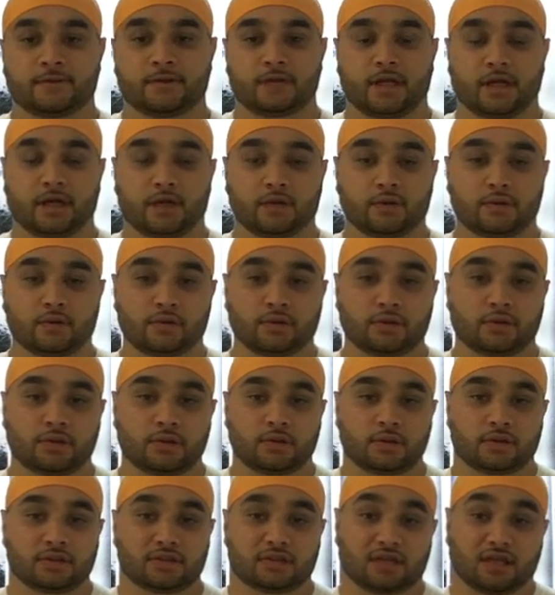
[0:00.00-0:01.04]
Now,
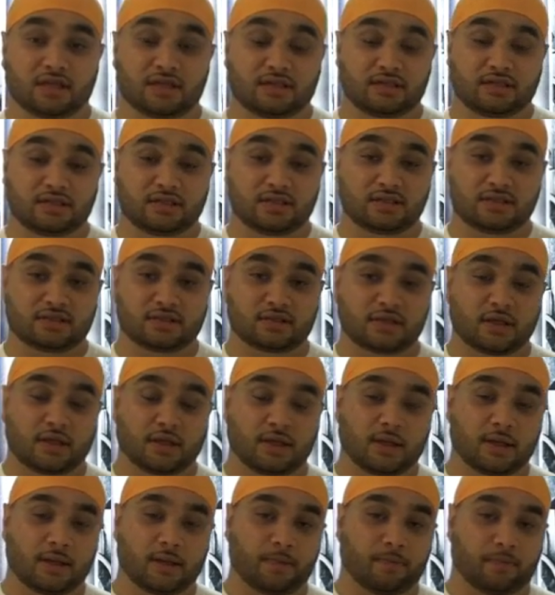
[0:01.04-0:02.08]
Sant Ji's
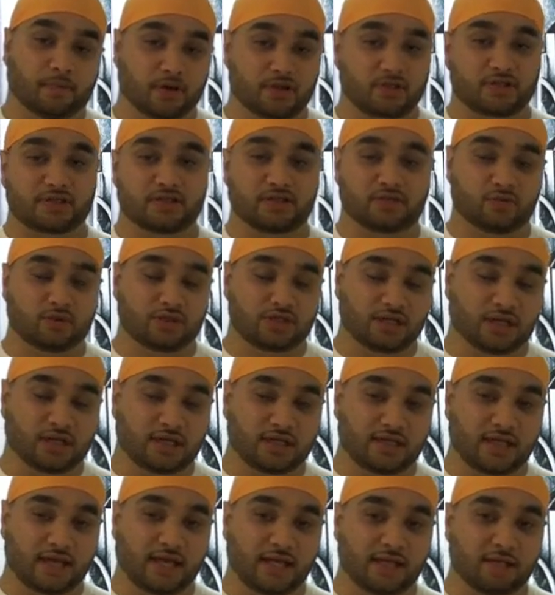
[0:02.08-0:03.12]
buses, which
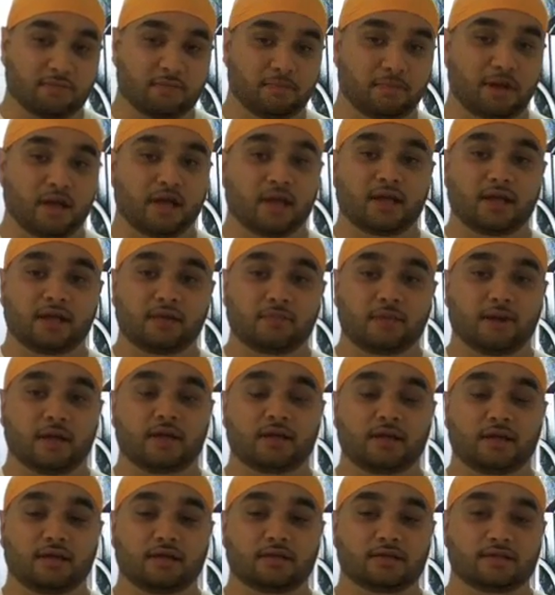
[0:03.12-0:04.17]
contained
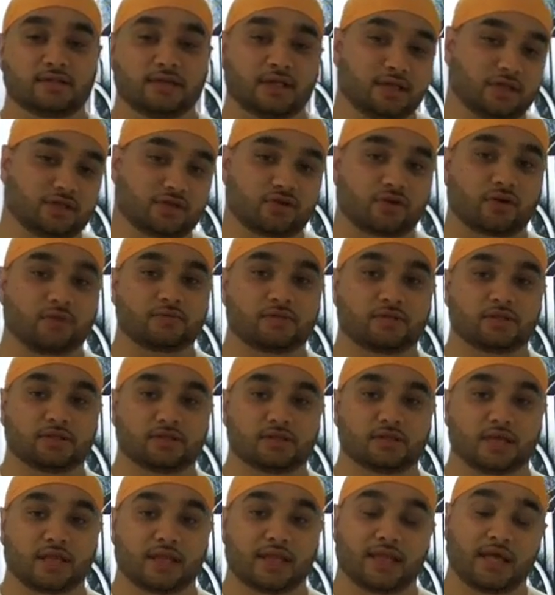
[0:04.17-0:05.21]
many Sikh
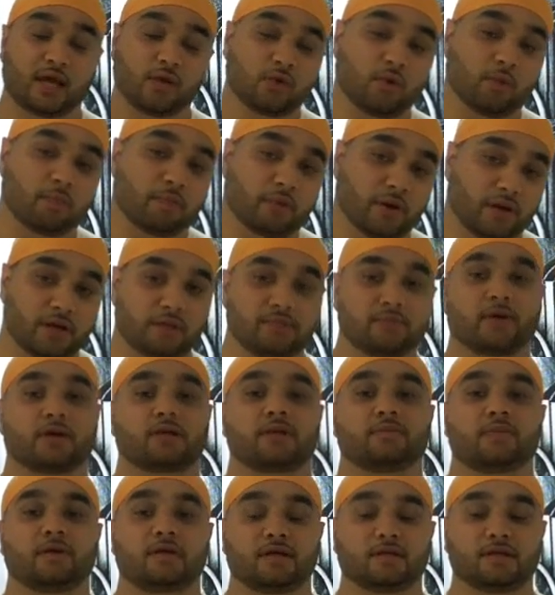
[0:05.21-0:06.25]
scriptures, they were burnt
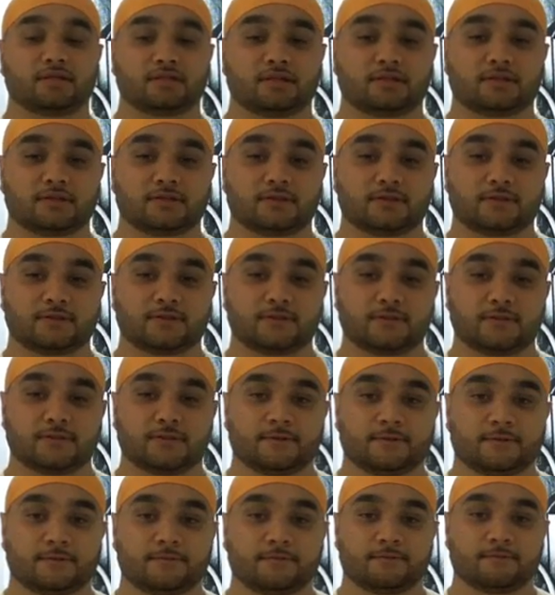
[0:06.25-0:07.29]
by the police
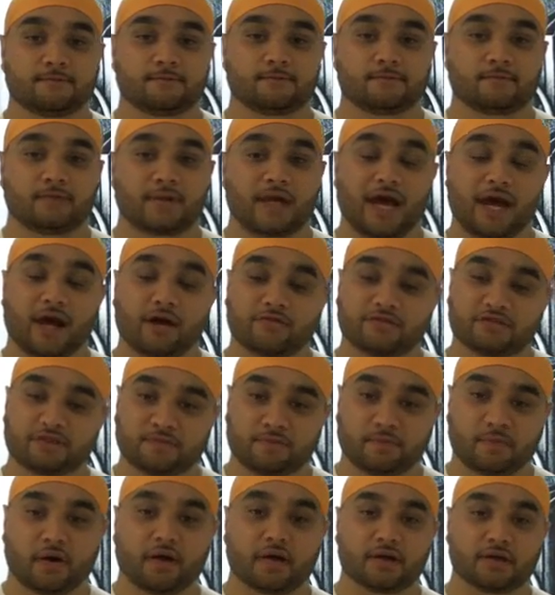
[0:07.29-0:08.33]
out of
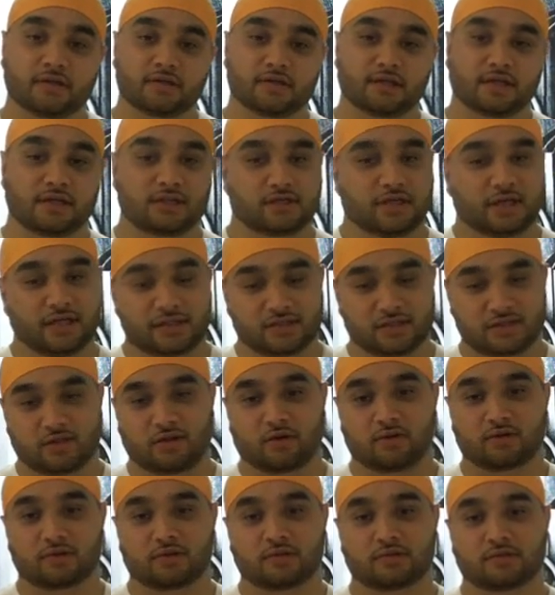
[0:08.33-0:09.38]
spite and to
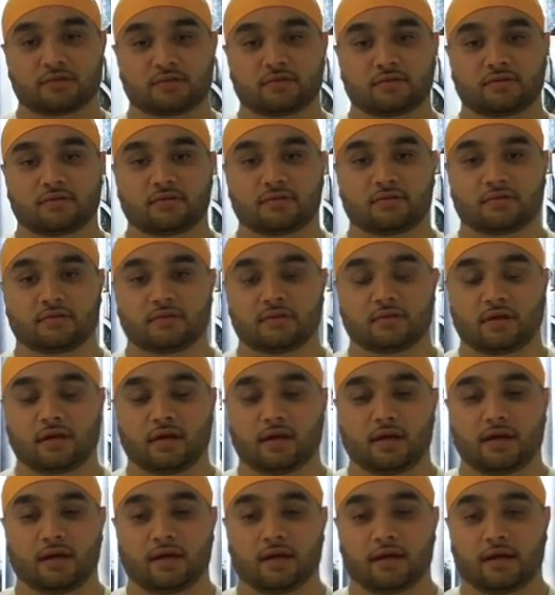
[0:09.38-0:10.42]
insult
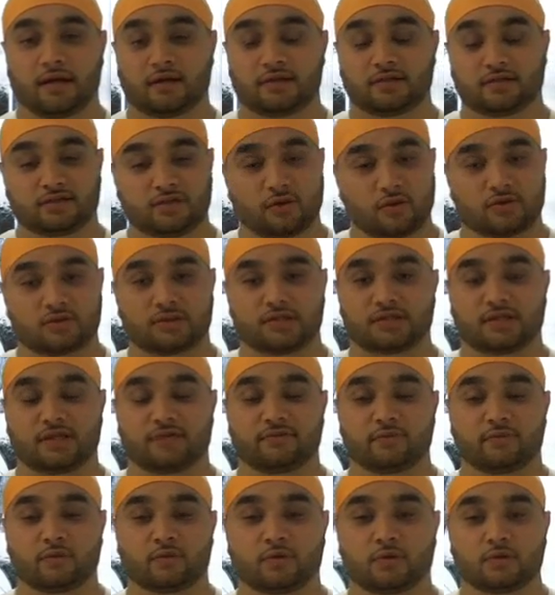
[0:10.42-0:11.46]
us
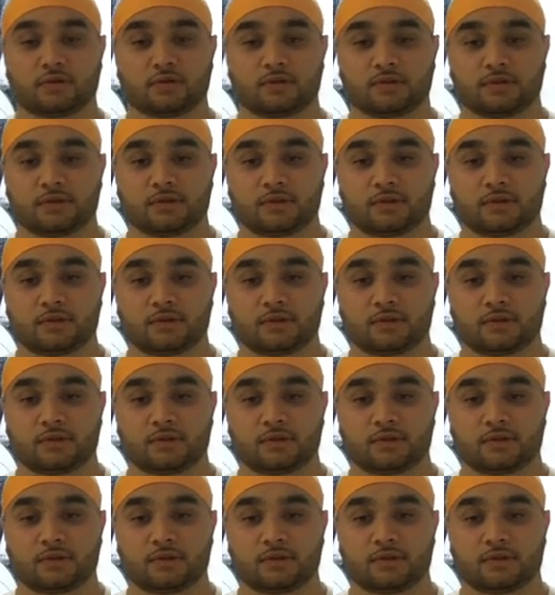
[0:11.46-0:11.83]
even more.